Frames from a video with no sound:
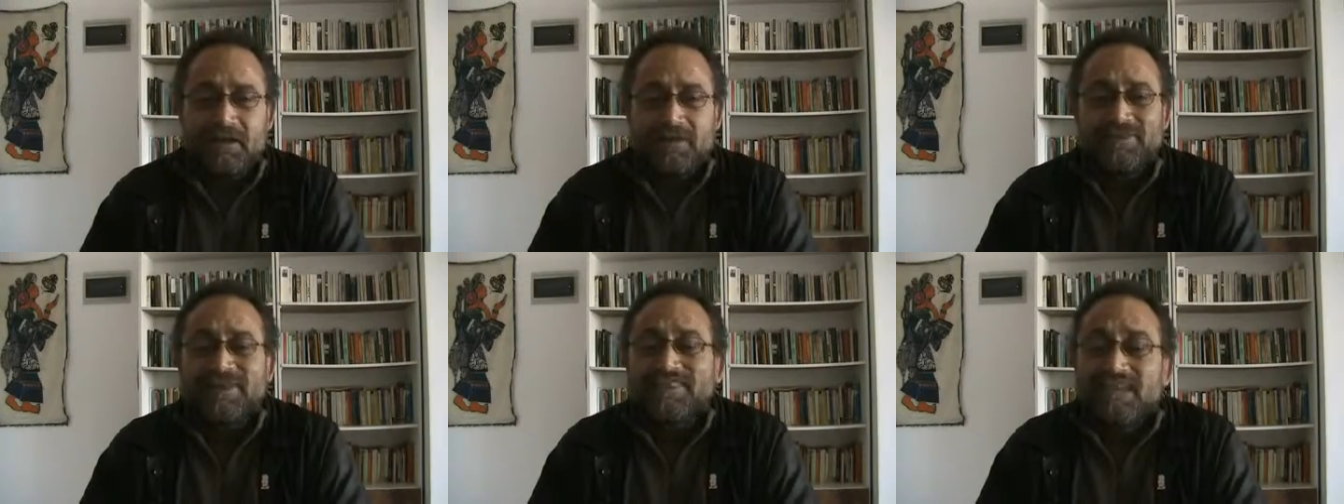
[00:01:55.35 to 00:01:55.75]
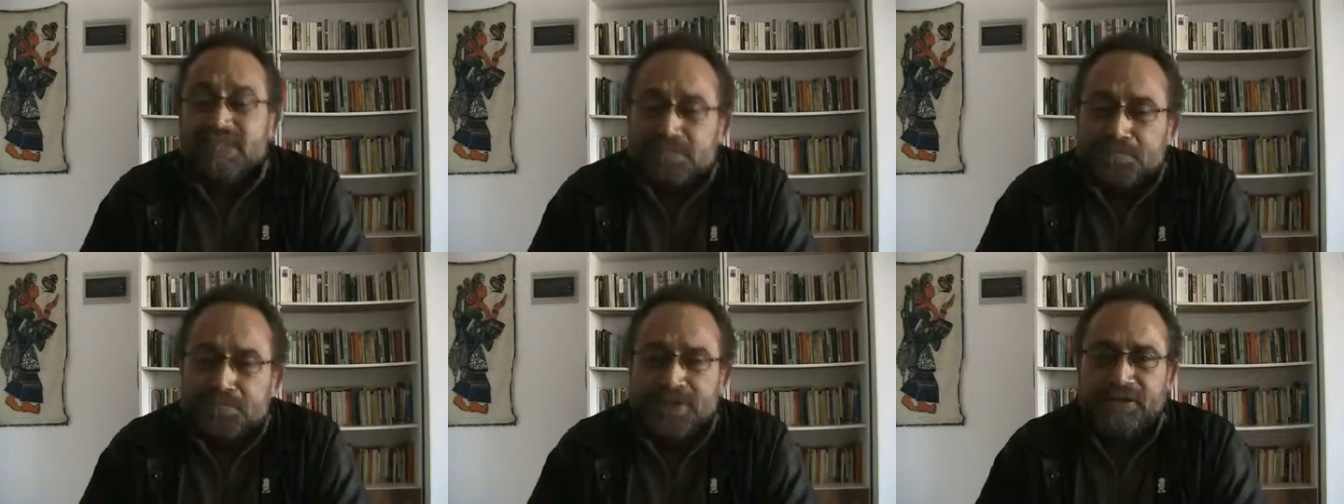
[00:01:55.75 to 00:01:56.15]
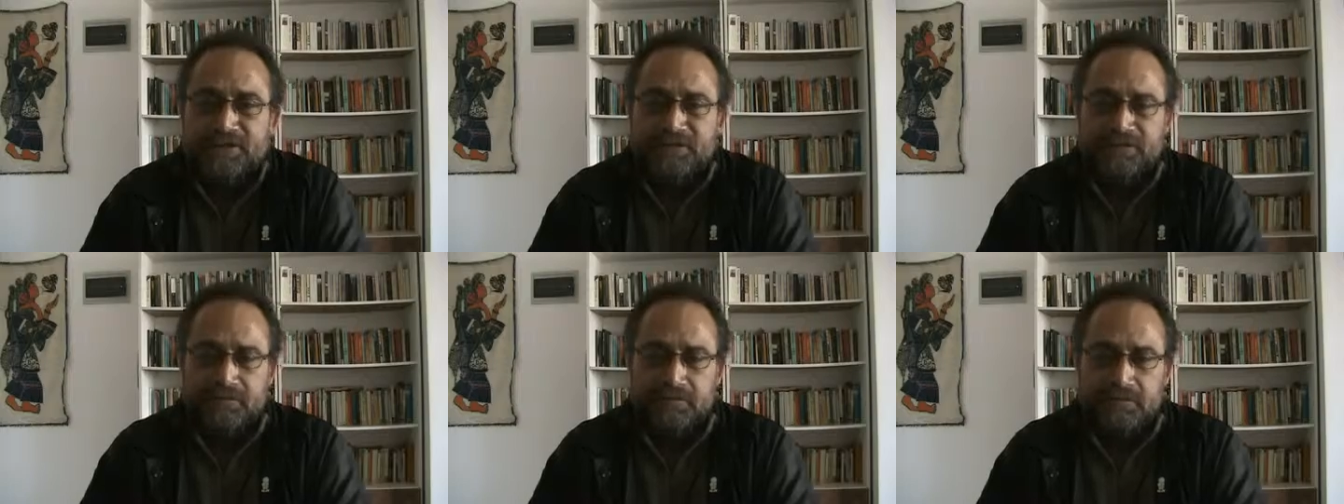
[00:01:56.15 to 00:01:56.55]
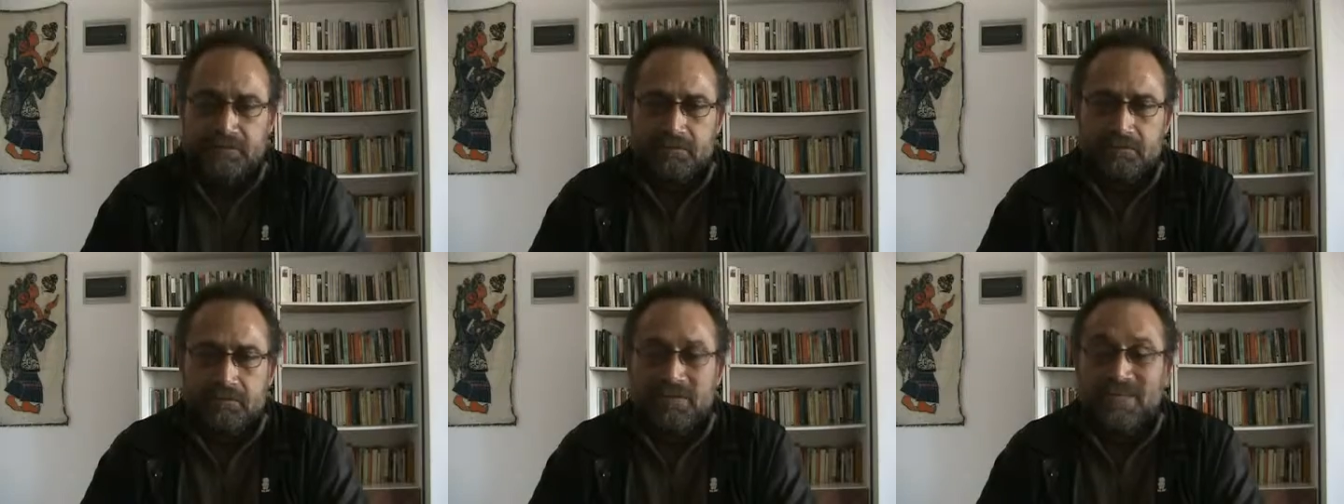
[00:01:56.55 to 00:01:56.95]
the
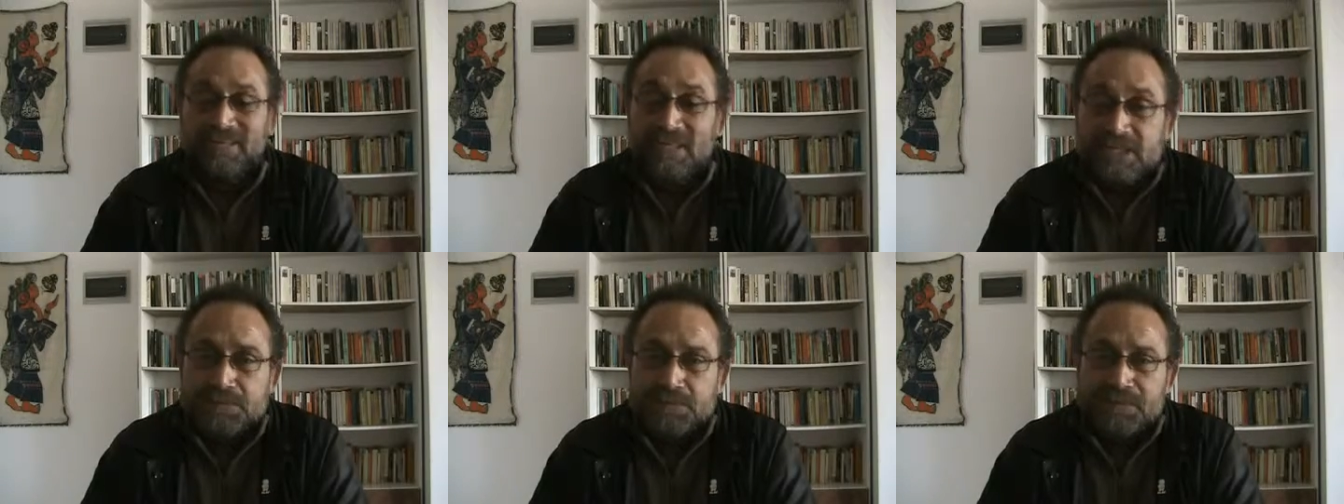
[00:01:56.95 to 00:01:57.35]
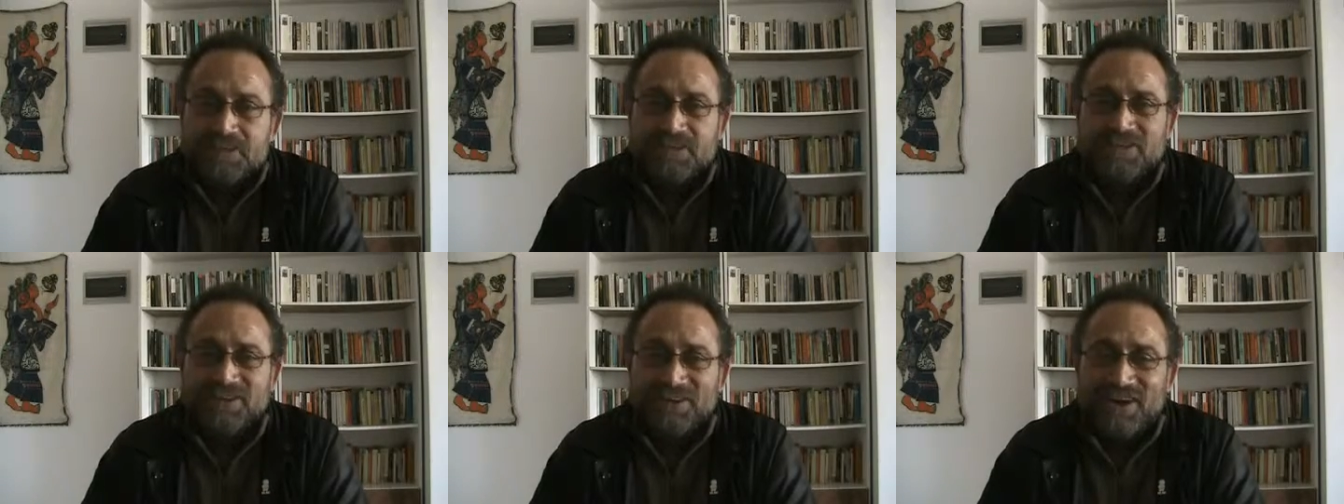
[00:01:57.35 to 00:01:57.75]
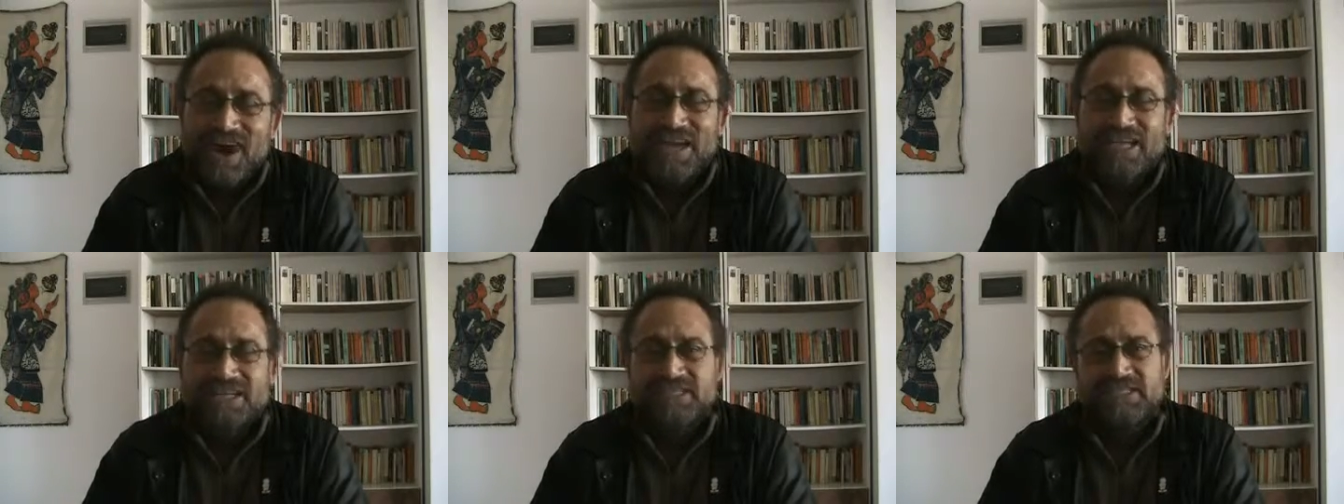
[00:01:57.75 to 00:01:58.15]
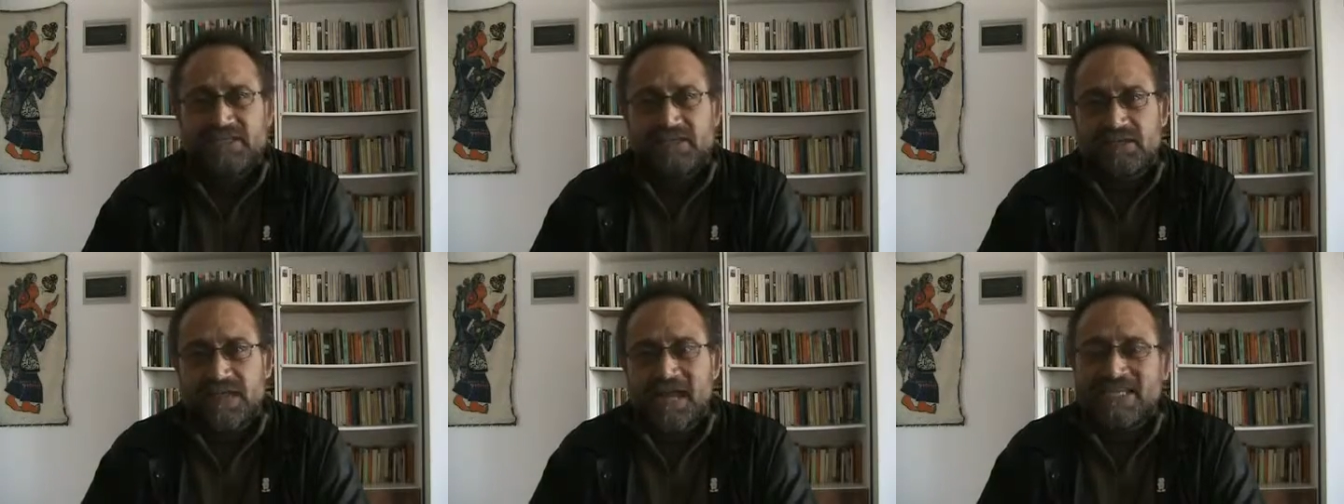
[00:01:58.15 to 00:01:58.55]
desperate
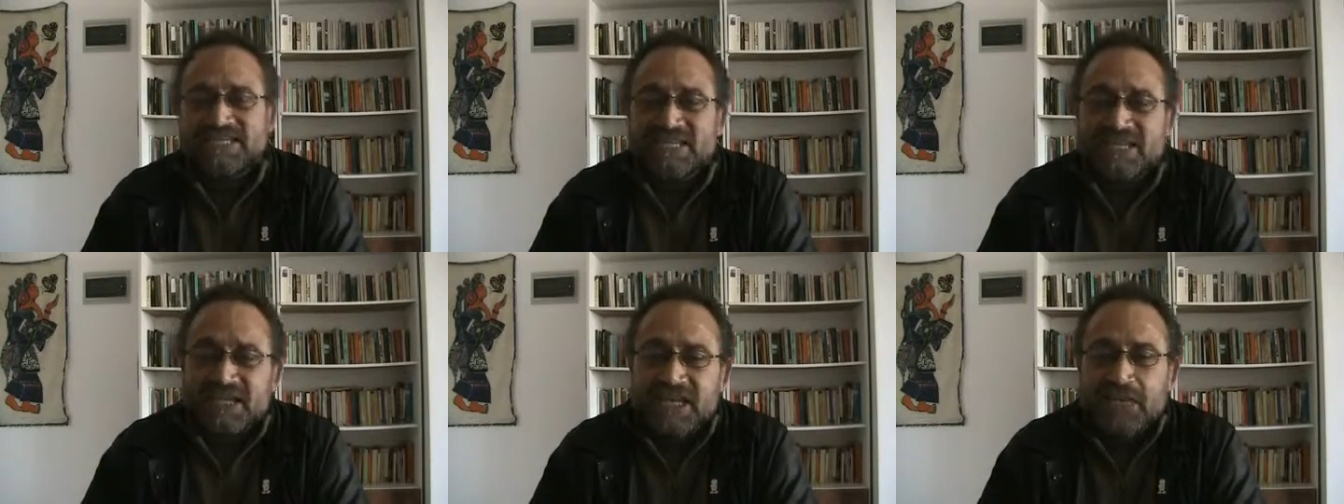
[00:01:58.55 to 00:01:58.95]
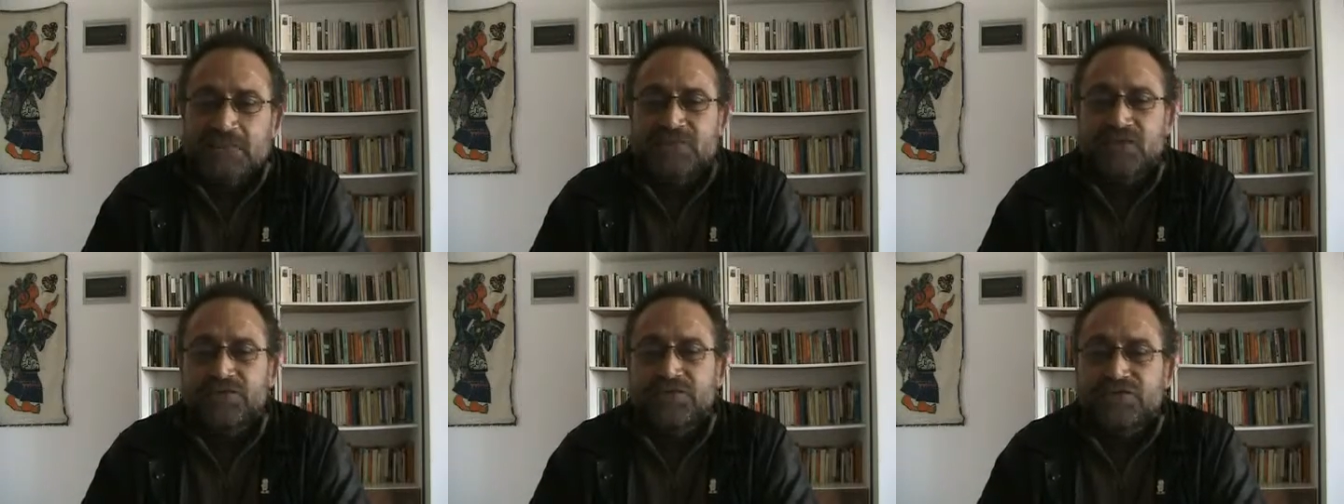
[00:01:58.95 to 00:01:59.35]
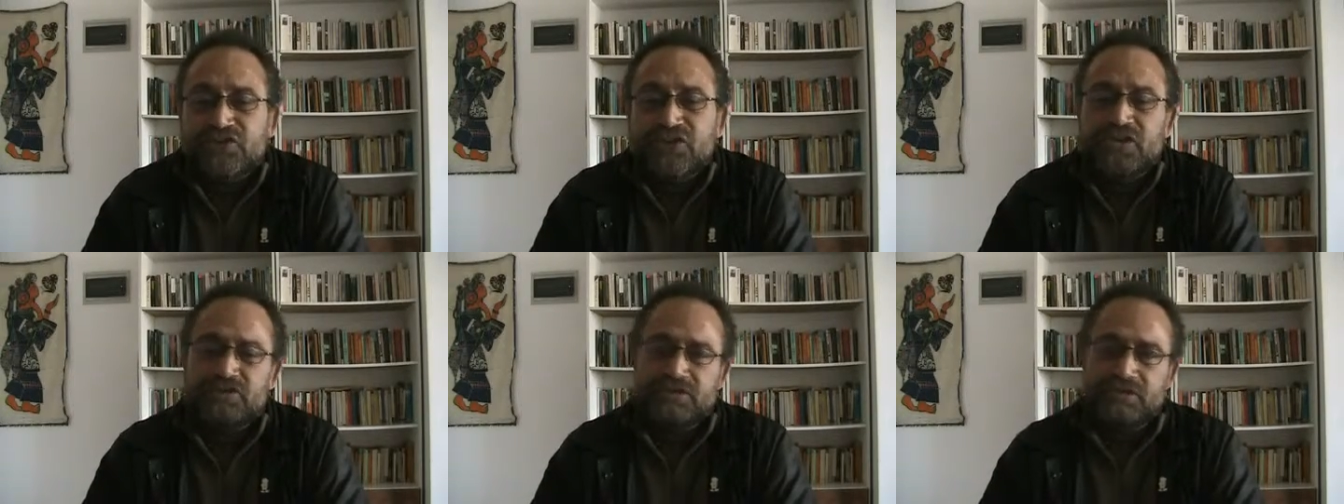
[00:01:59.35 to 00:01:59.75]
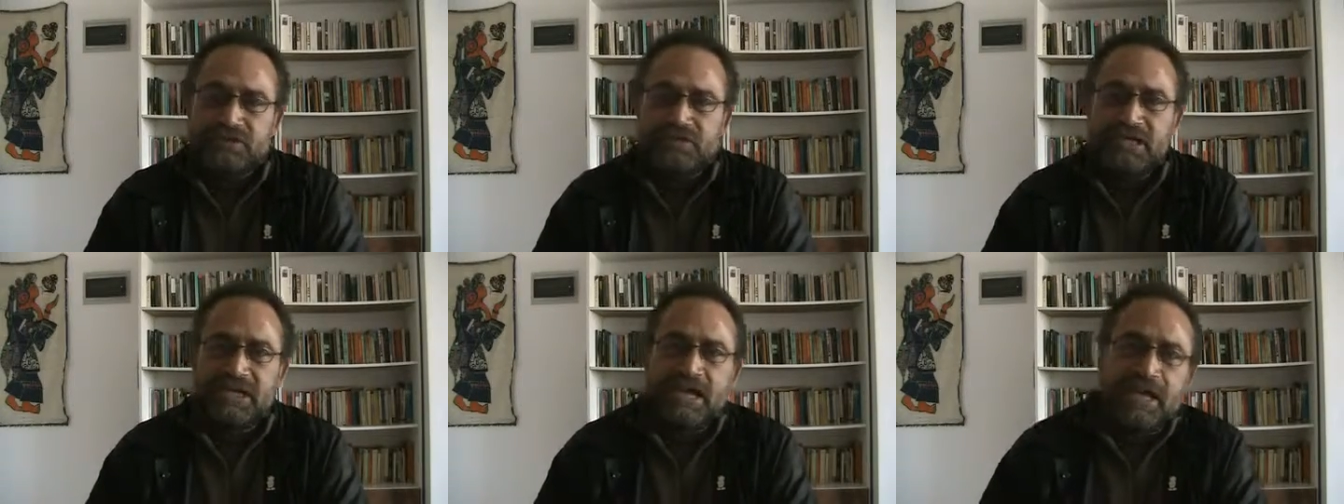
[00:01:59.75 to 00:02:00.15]
cries and screams of
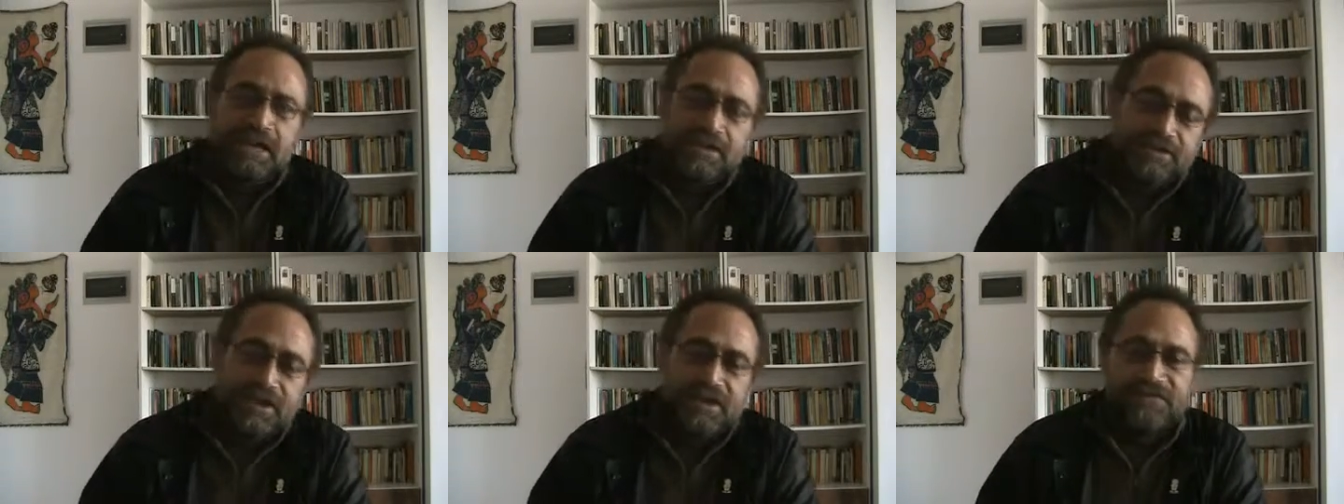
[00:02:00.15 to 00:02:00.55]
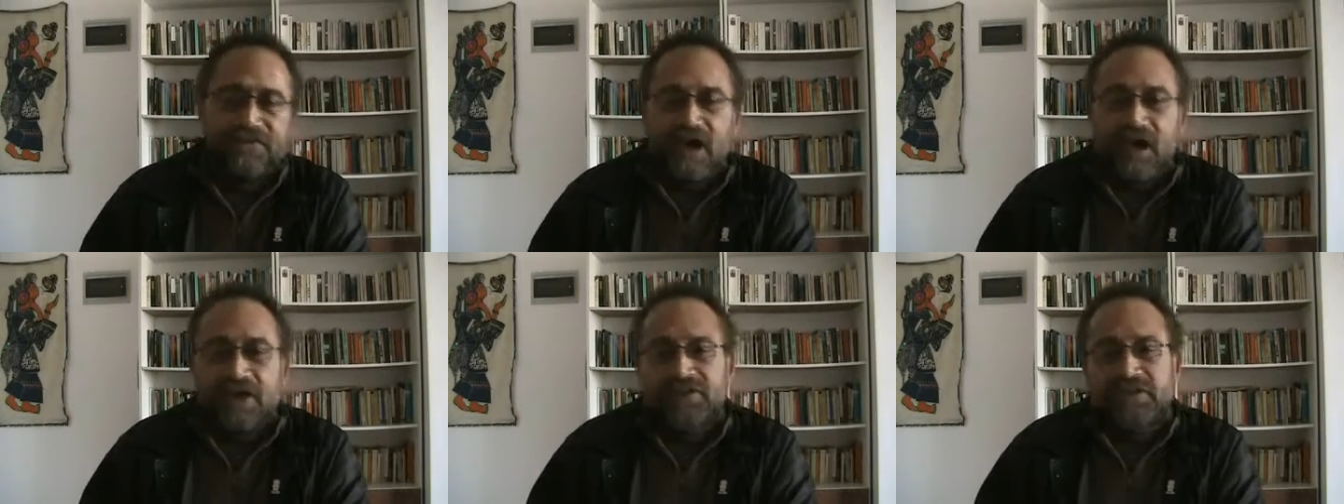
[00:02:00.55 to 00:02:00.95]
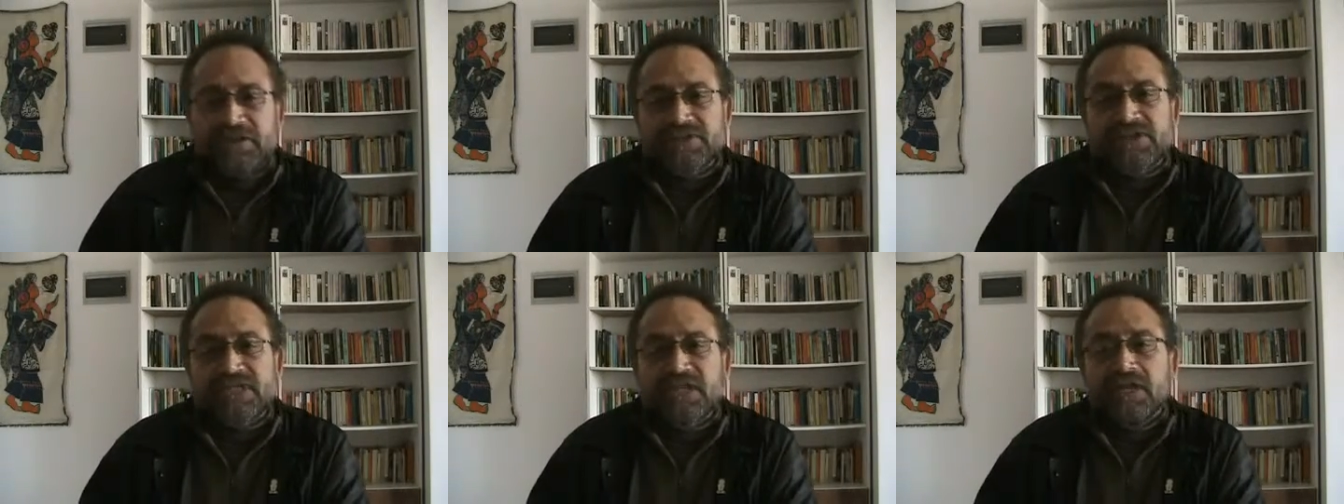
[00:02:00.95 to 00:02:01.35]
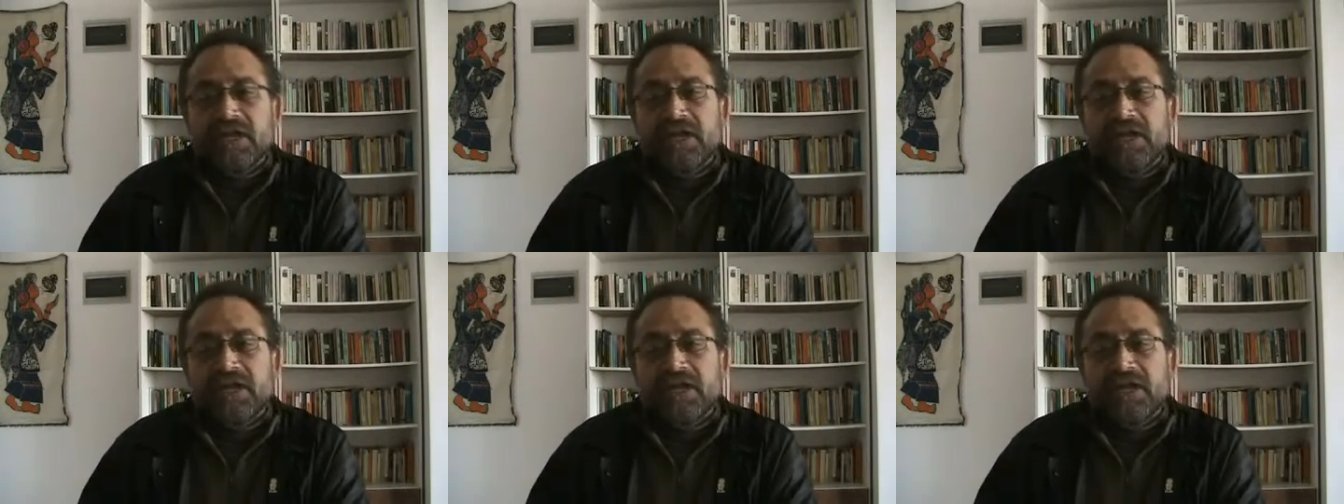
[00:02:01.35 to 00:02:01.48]
children in their fathers'